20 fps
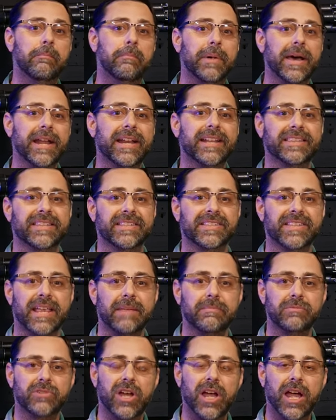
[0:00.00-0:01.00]
but at the
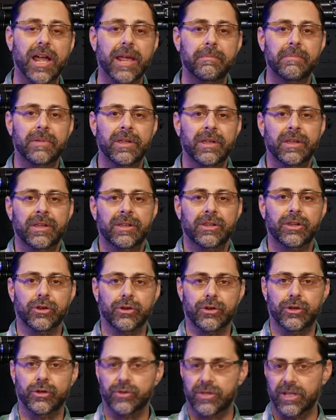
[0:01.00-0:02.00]
same time,
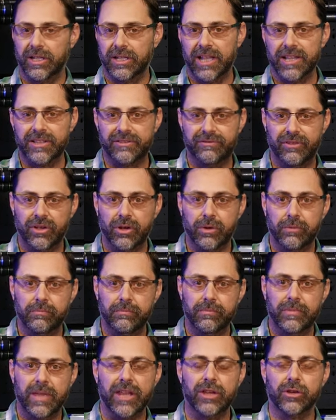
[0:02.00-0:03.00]
you're using less
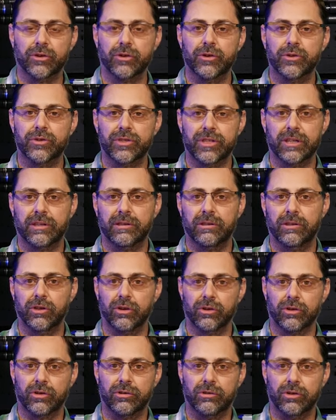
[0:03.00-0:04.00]
film and you're using
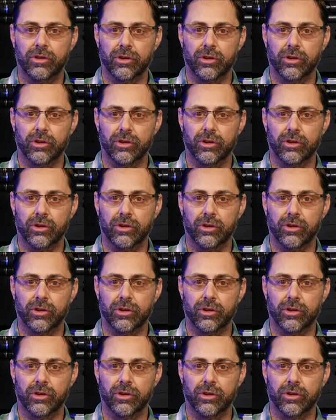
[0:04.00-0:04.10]
your,